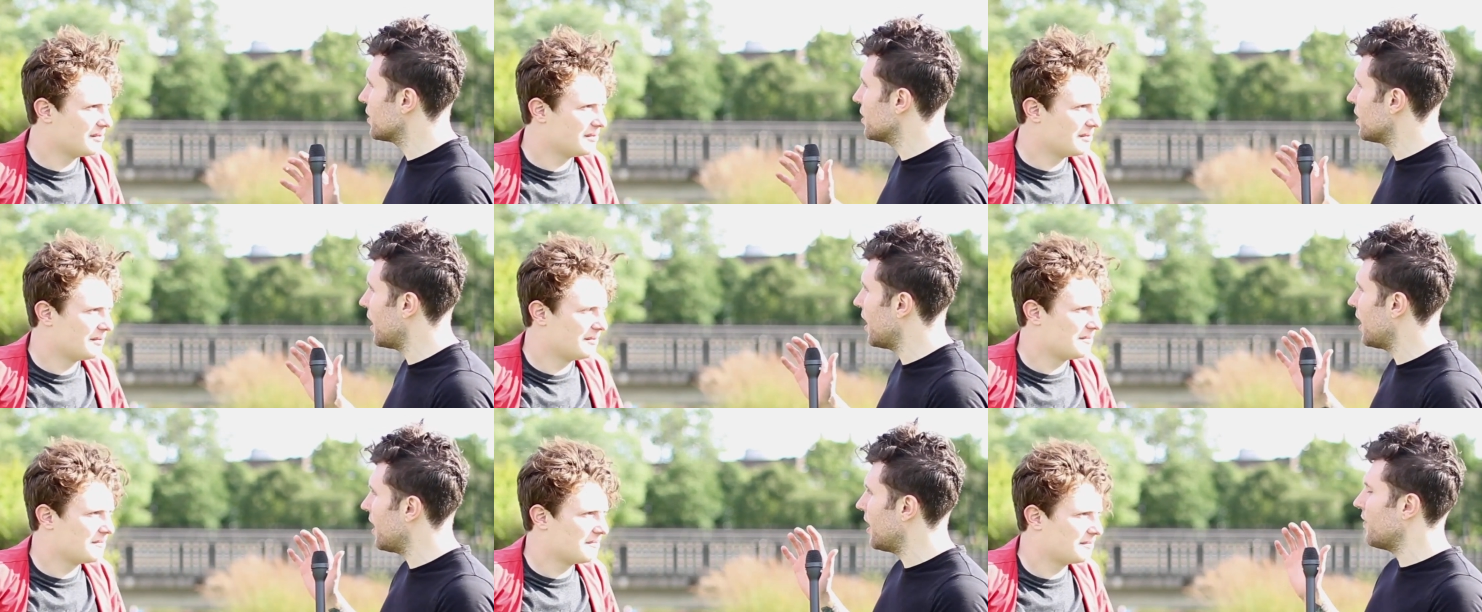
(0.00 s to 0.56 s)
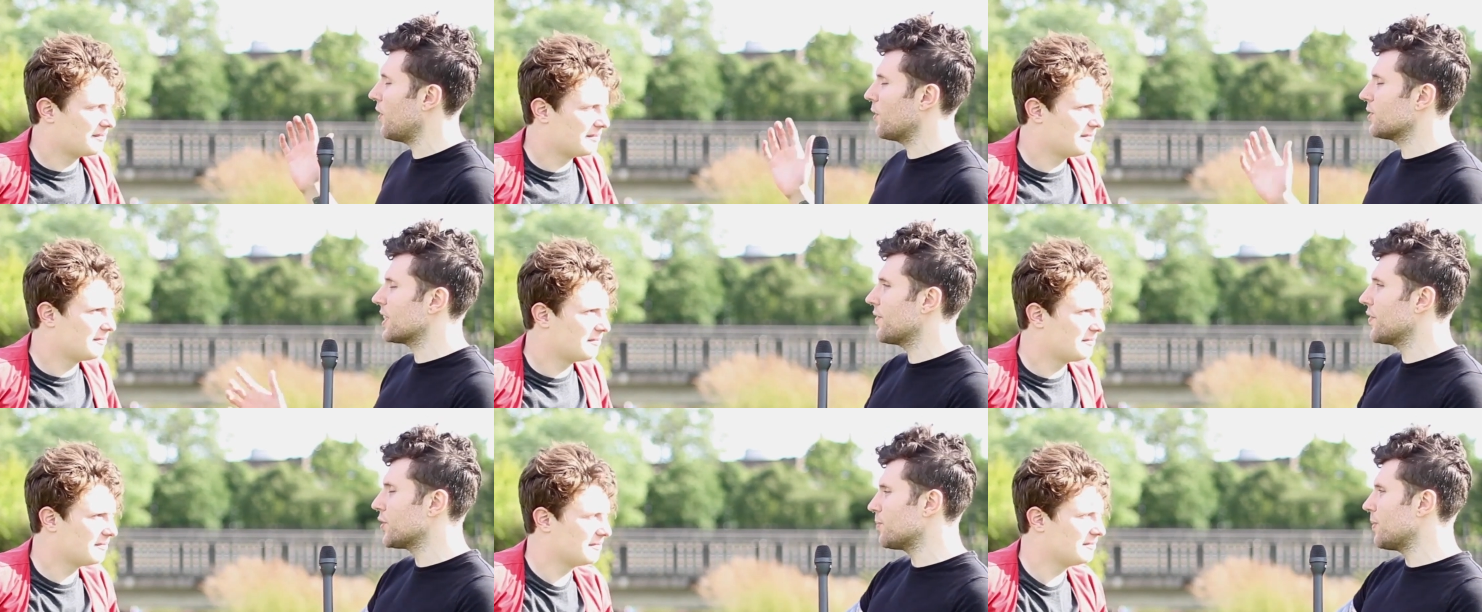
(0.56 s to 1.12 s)
Speaker 1: Uh, if I was to
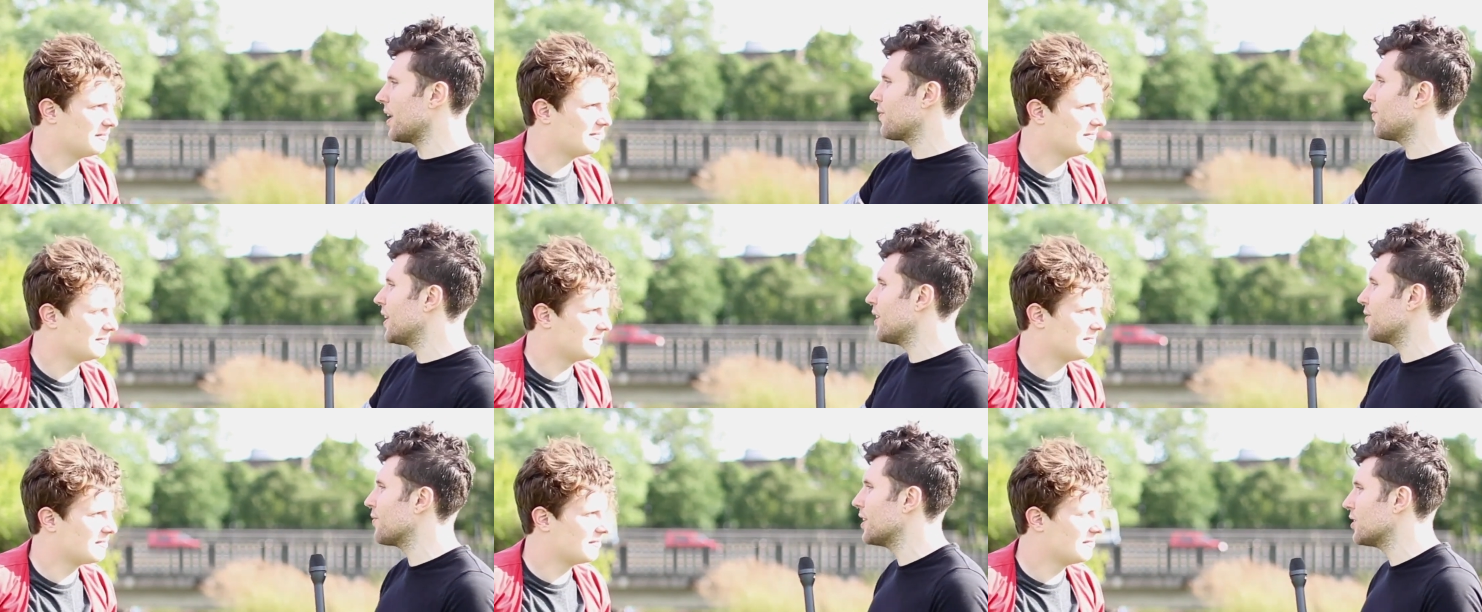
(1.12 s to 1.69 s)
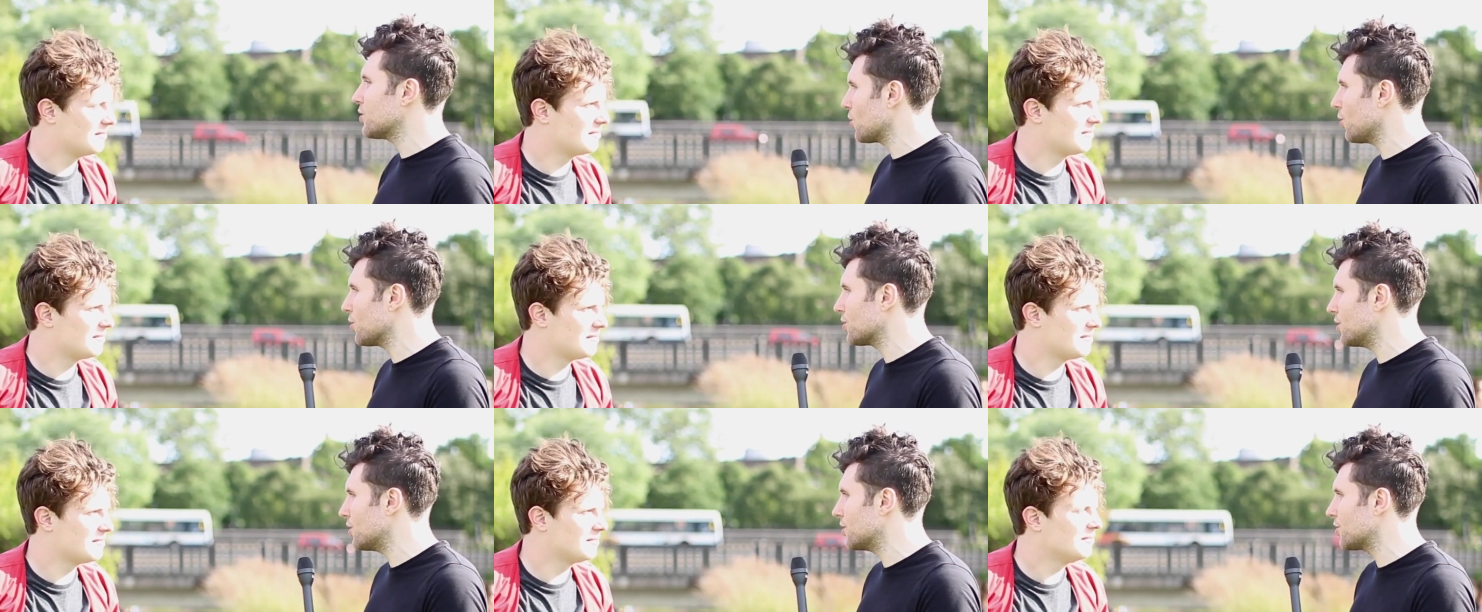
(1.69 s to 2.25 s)
give you some like vegan
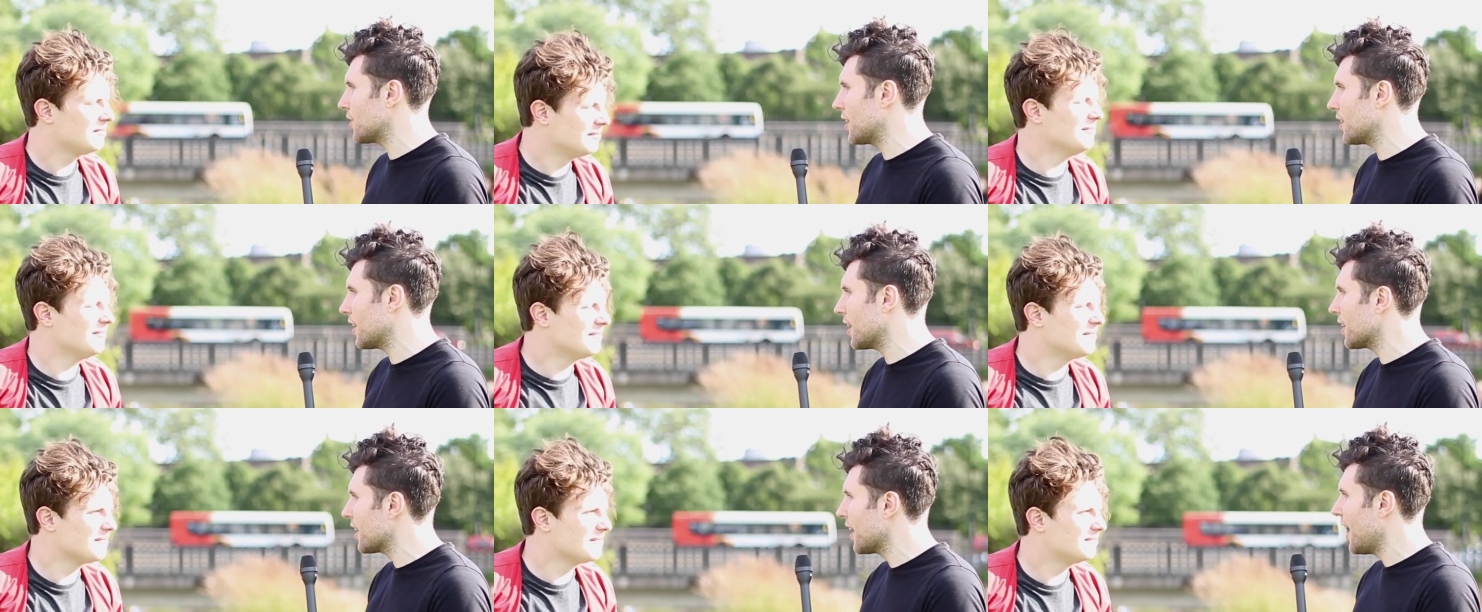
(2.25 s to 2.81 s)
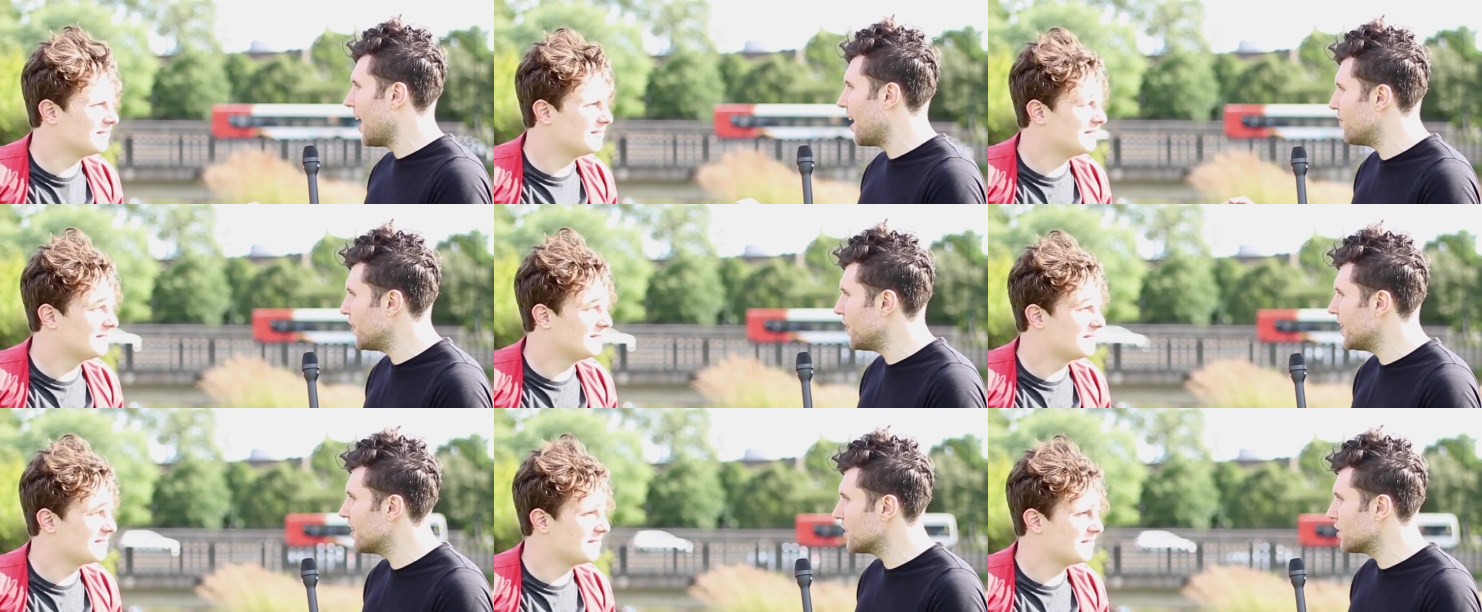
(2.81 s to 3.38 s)
resources and like a
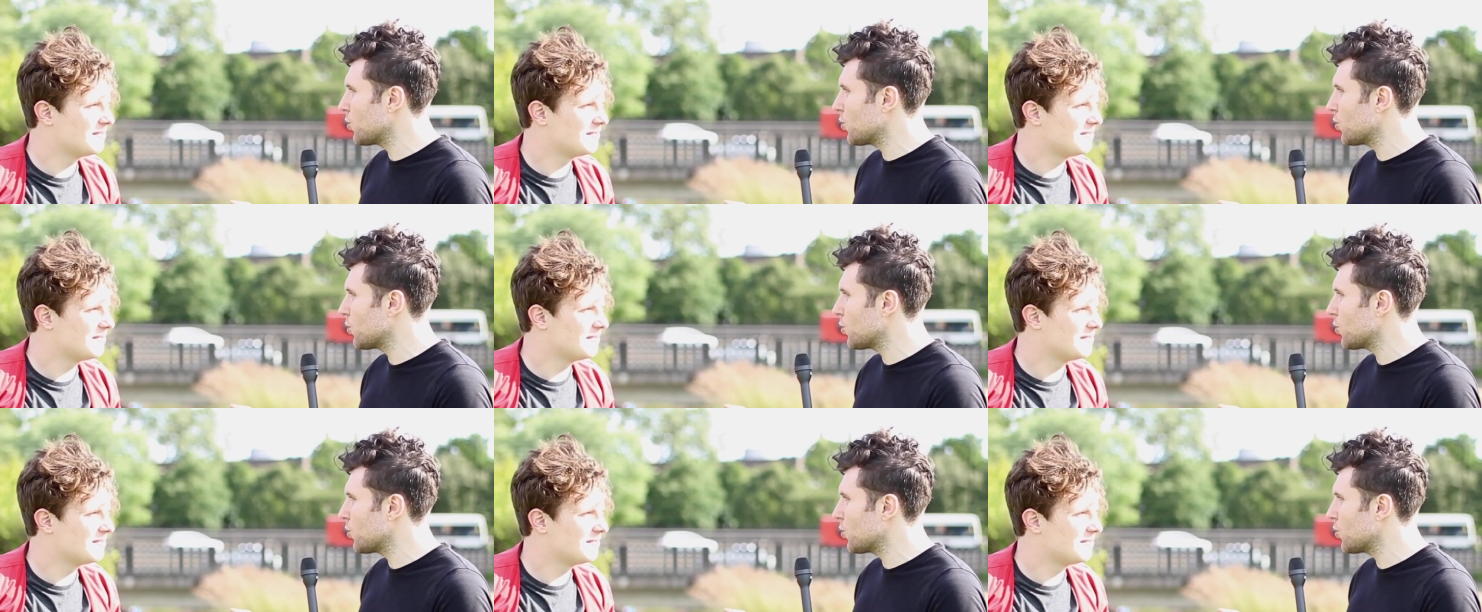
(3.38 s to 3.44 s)
vegan